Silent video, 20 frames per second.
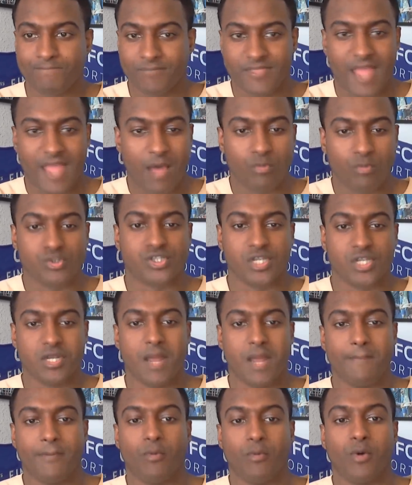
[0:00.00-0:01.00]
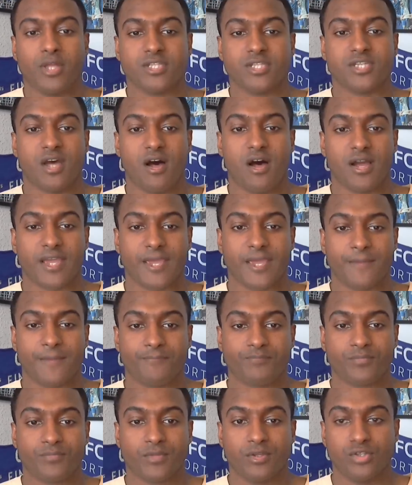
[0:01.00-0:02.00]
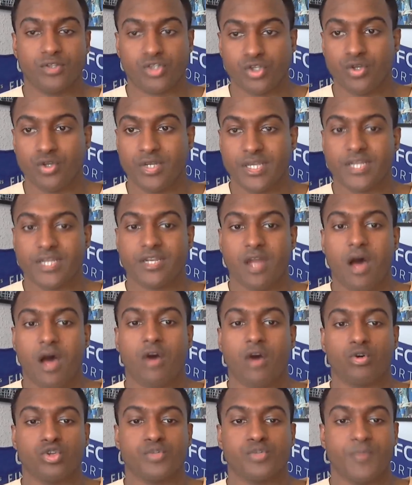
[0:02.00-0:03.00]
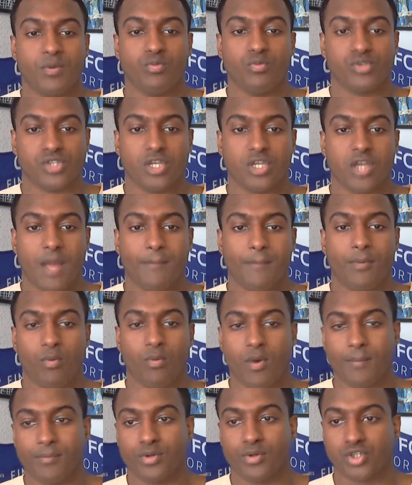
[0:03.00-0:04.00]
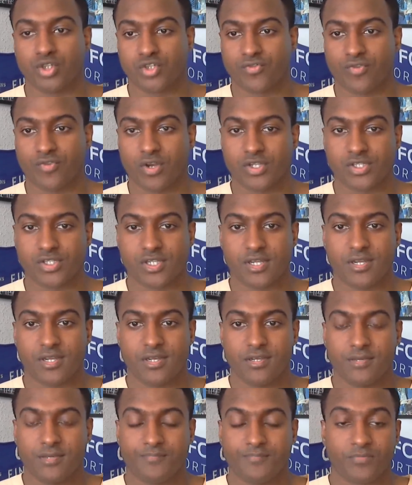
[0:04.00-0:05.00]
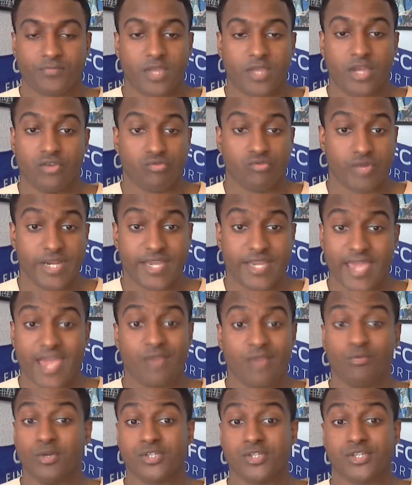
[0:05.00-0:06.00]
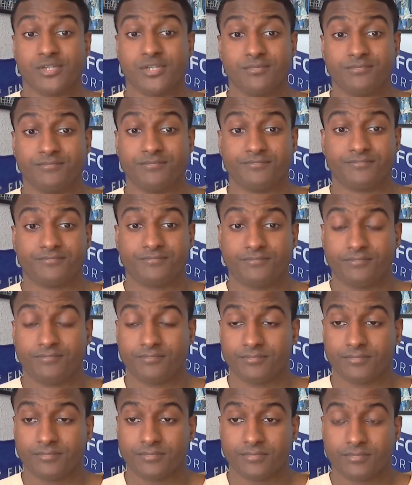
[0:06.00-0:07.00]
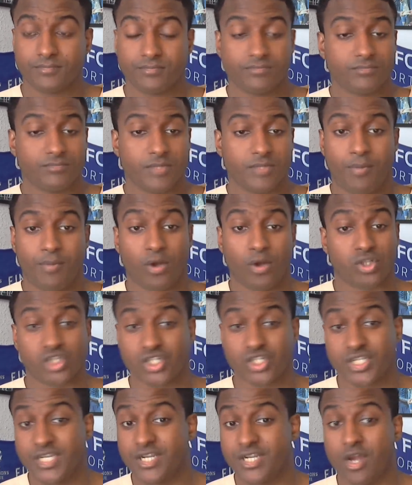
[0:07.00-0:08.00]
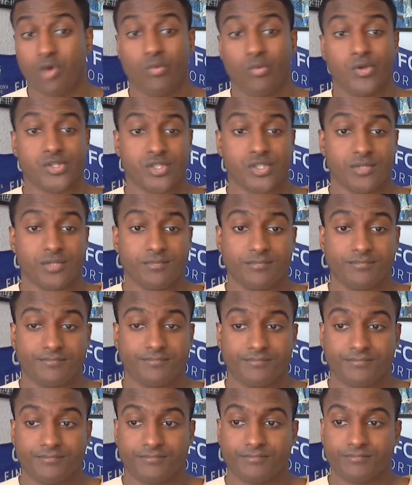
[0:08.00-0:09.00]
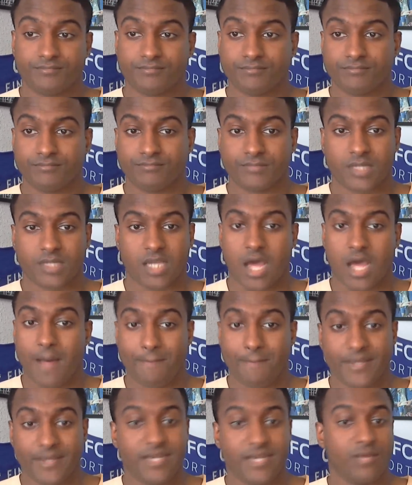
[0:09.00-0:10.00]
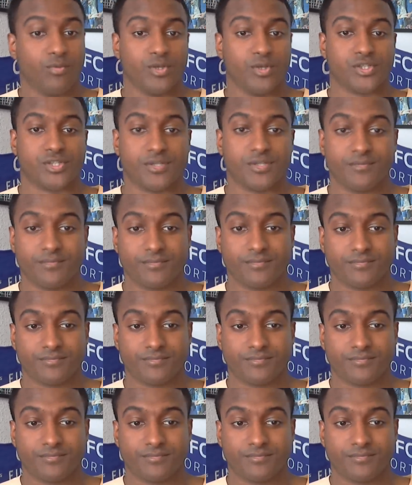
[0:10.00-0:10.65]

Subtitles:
That was the number one target. Julian Nagelsmann was the number one push for us. Enrique wasn't. Pochettino wasn't. Kompany wasn't.